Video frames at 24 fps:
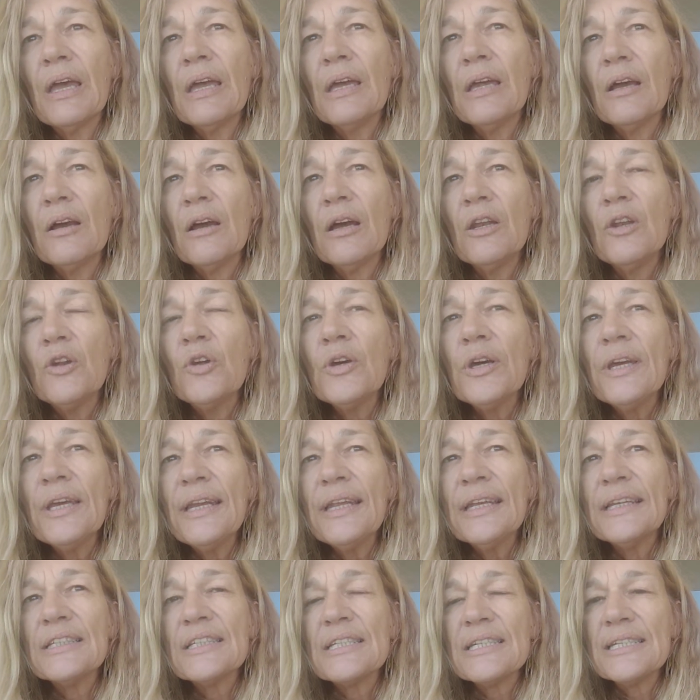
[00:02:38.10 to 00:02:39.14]
I look at
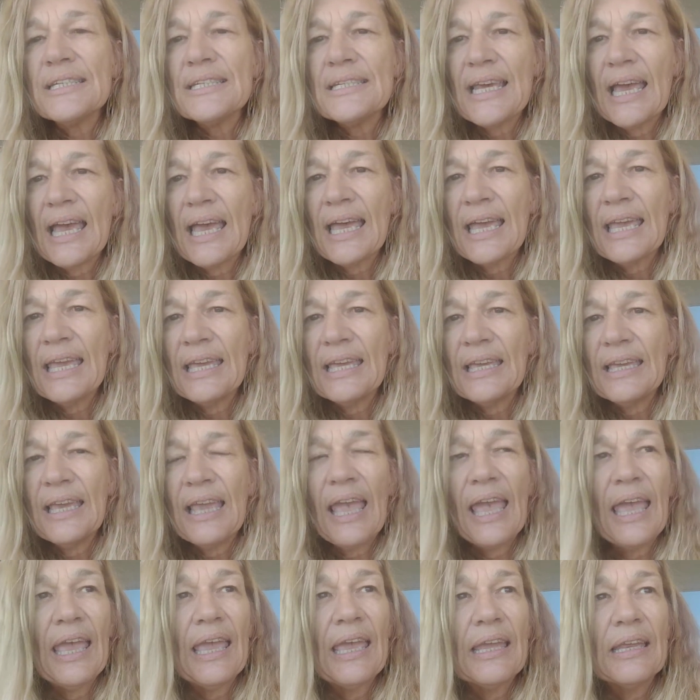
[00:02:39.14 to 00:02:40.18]
it today,
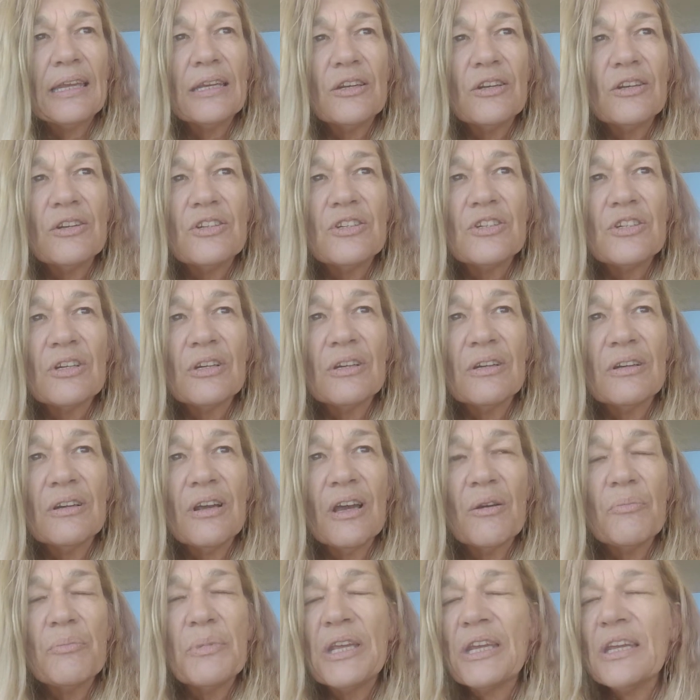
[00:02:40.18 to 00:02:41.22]
and
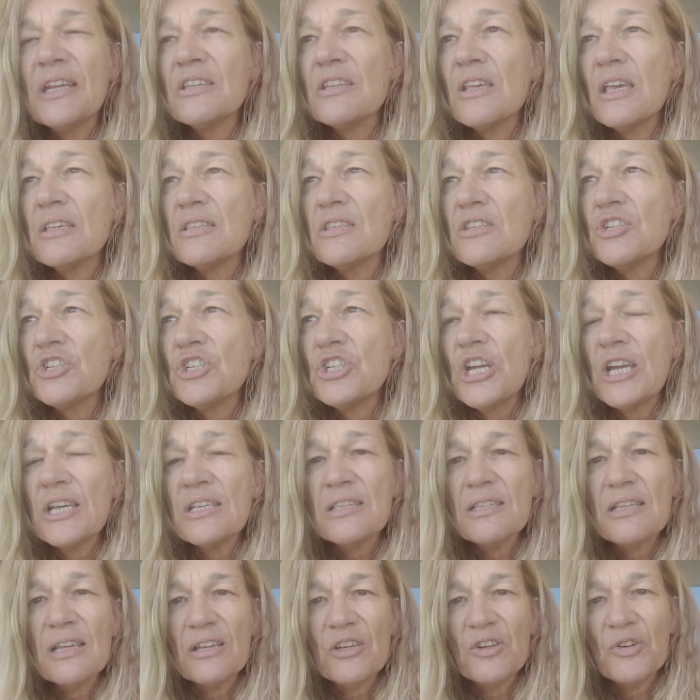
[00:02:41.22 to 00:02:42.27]
I mean, it's
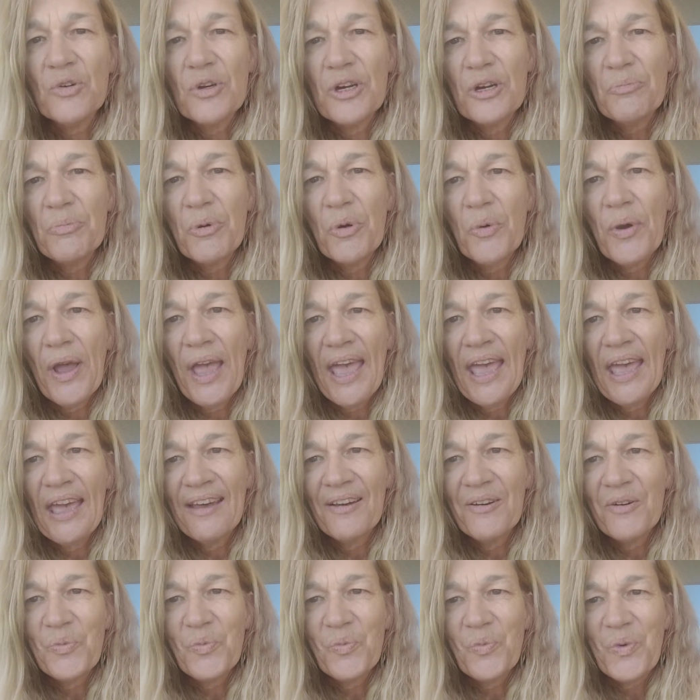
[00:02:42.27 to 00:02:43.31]
just incredible
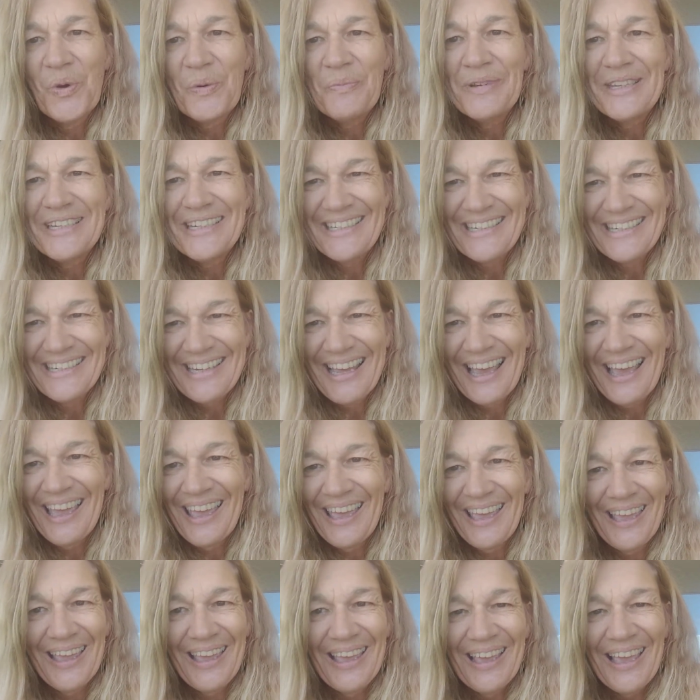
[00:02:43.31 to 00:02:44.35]
how women
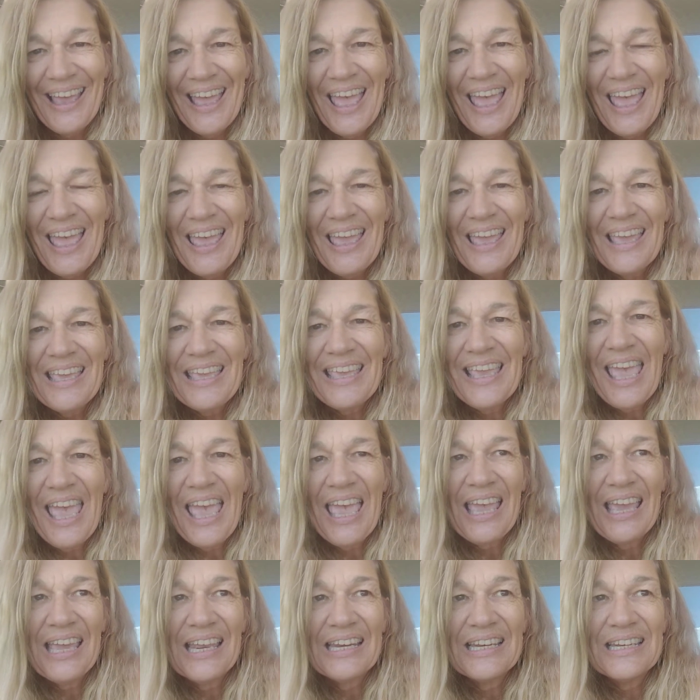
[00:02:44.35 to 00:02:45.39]
today
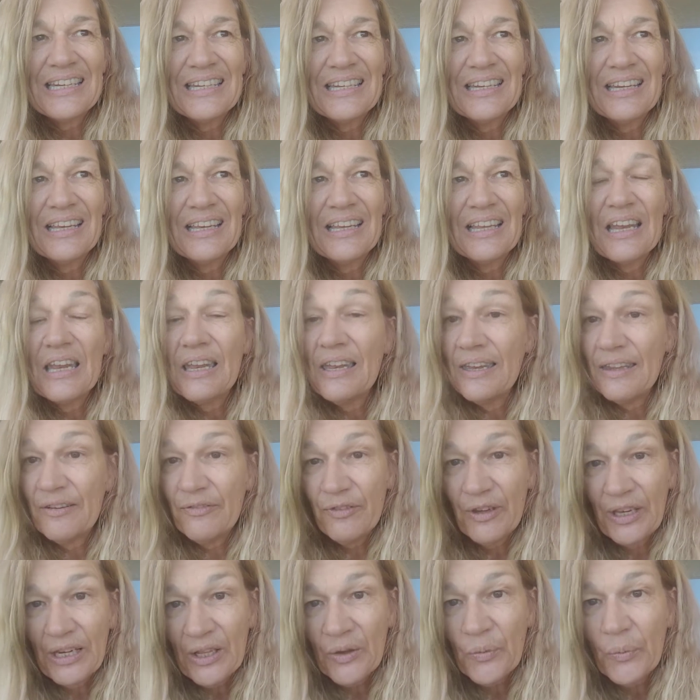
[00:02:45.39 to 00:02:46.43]
can
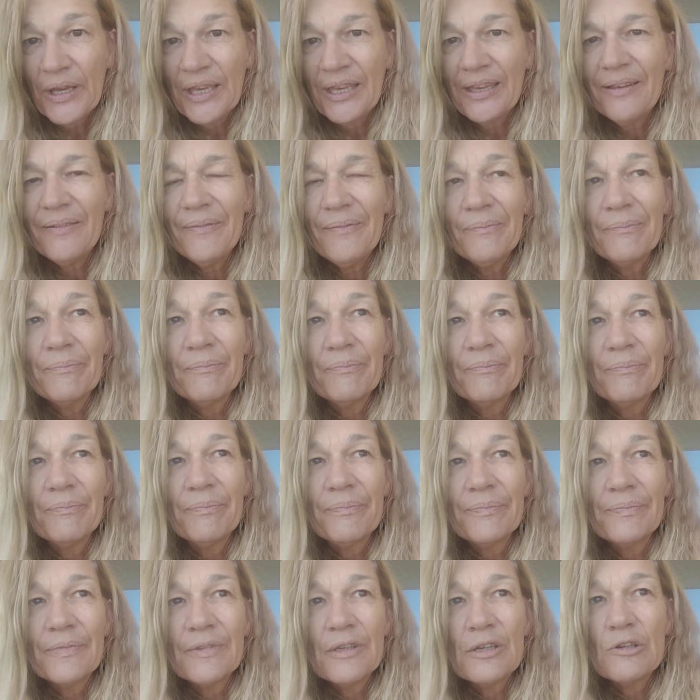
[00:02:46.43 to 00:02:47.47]
live anywhere,
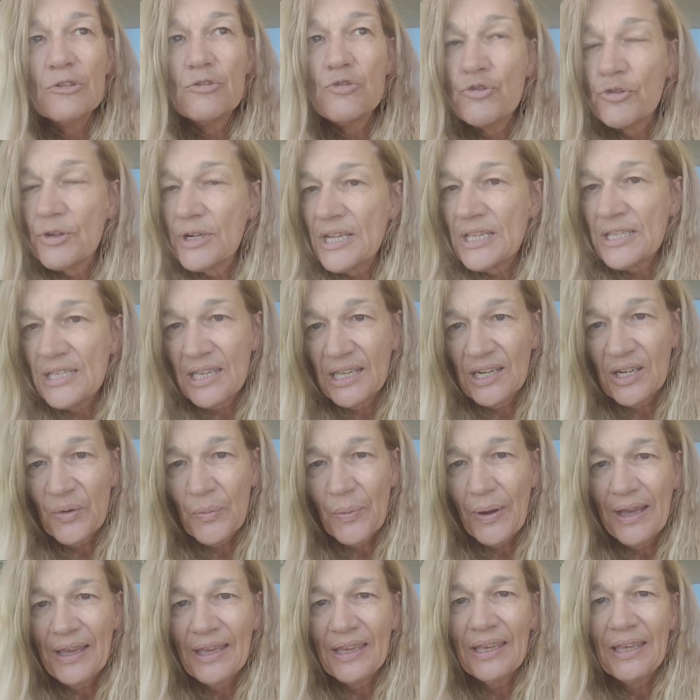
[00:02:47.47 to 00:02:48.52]
dress
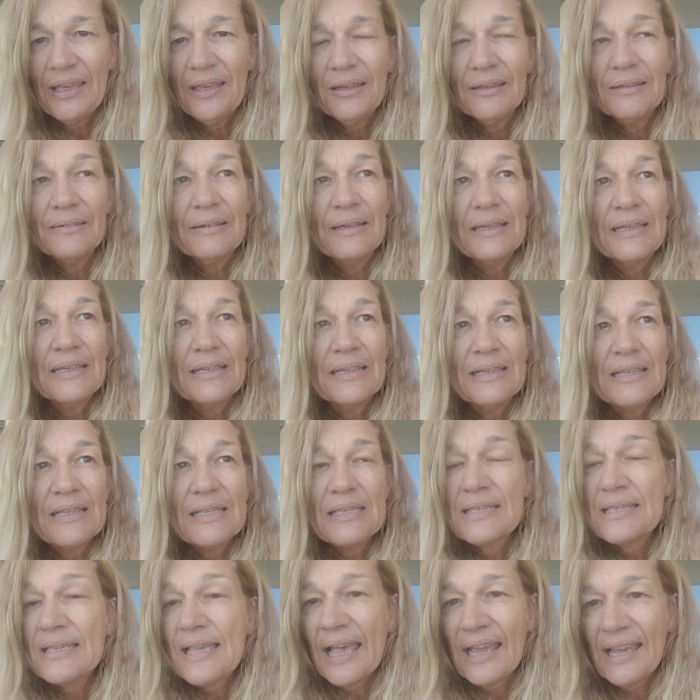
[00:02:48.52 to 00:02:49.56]
anyway,
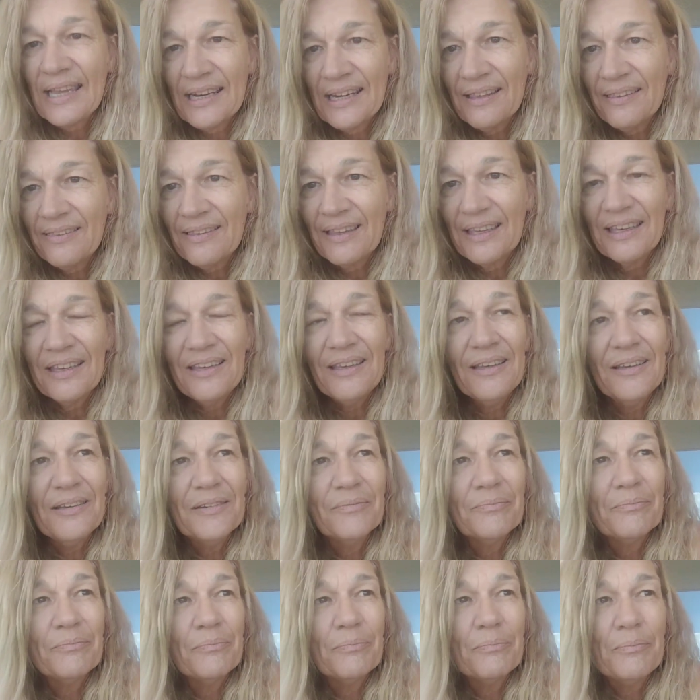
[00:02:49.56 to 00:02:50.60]
say anything,
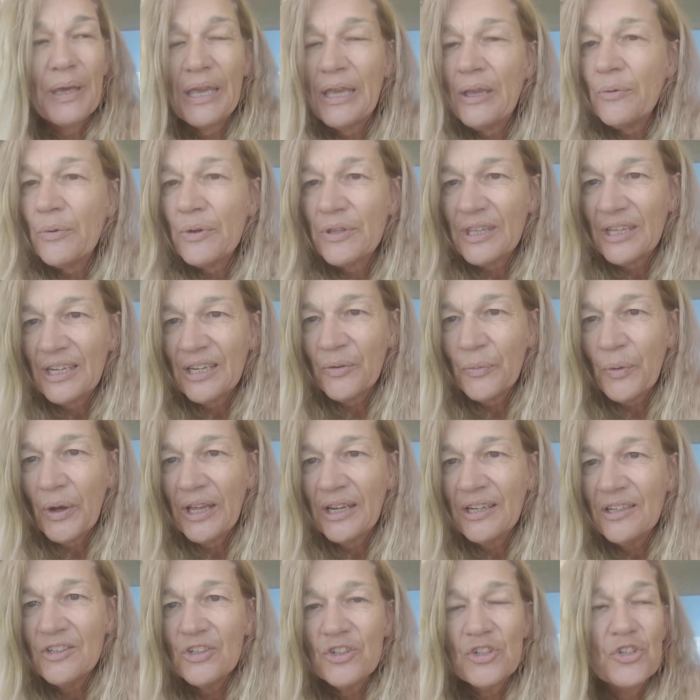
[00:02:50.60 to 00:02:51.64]
be with
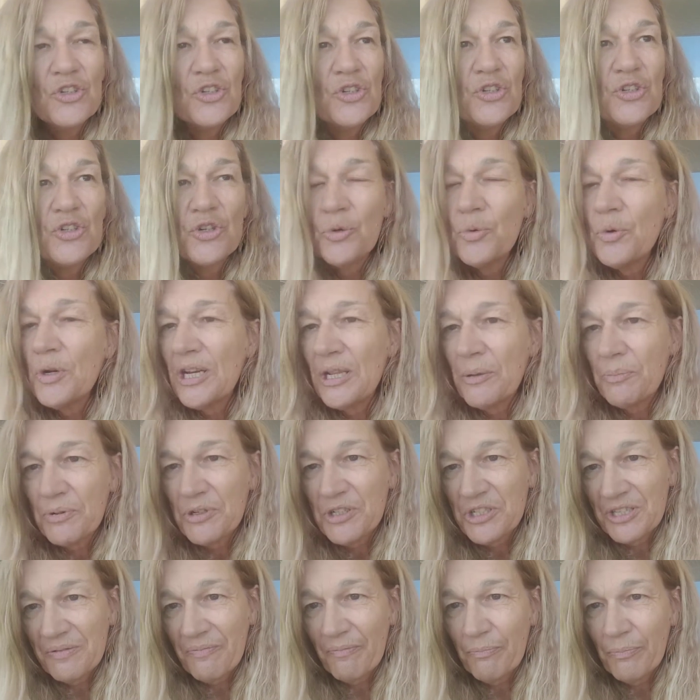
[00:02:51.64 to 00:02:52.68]
anyone, do any
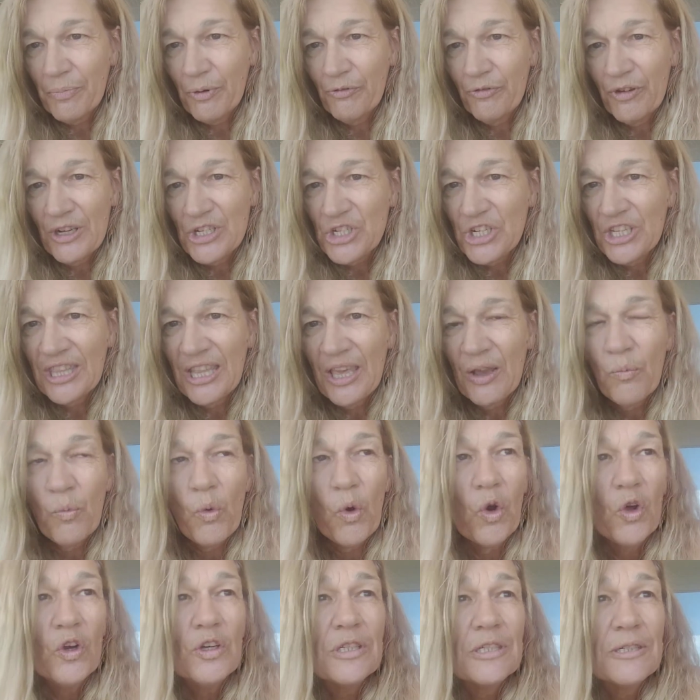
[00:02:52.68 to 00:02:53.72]
profession they
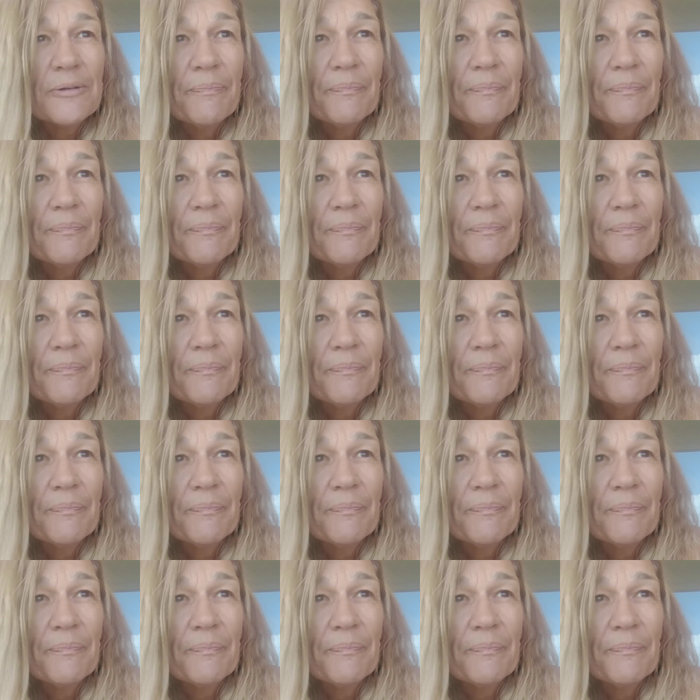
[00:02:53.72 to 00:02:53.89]
want.